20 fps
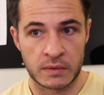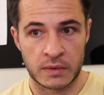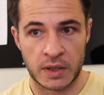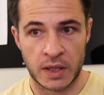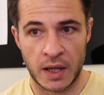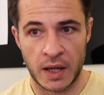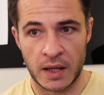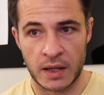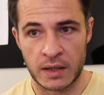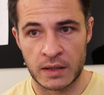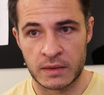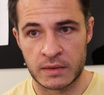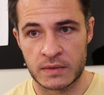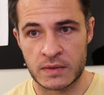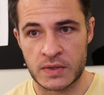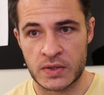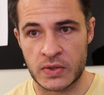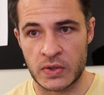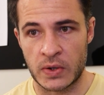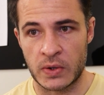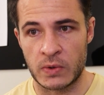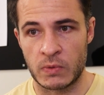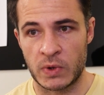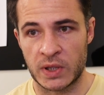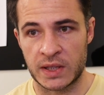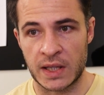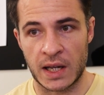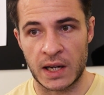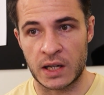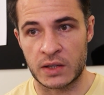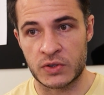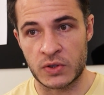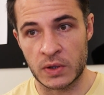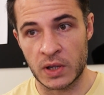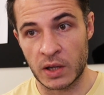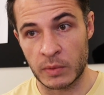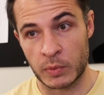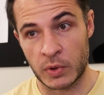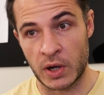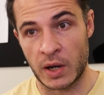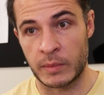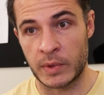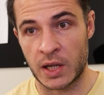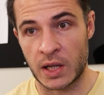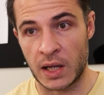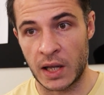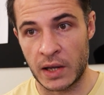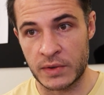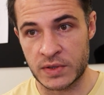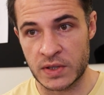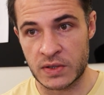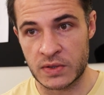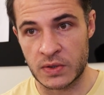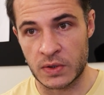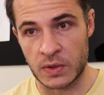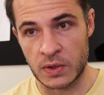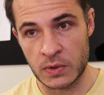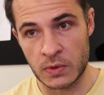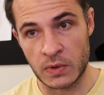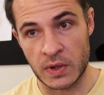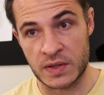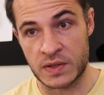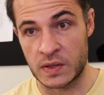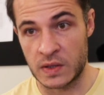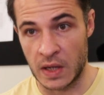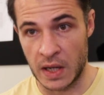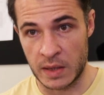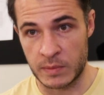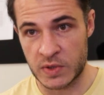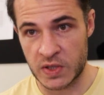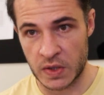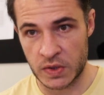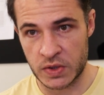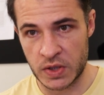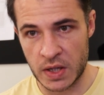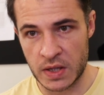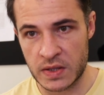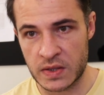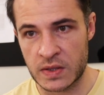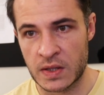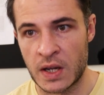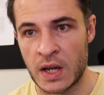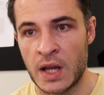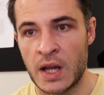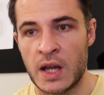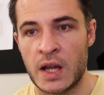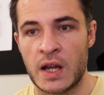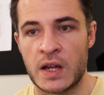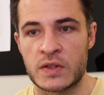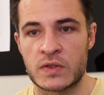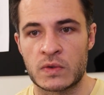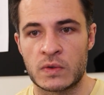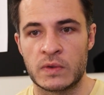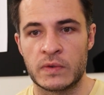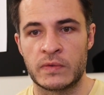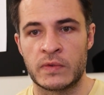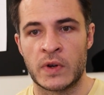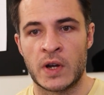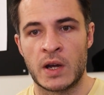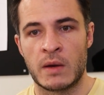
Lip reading: Okay. So what that tuning parameter allows us to do, as its name suggests, is sort of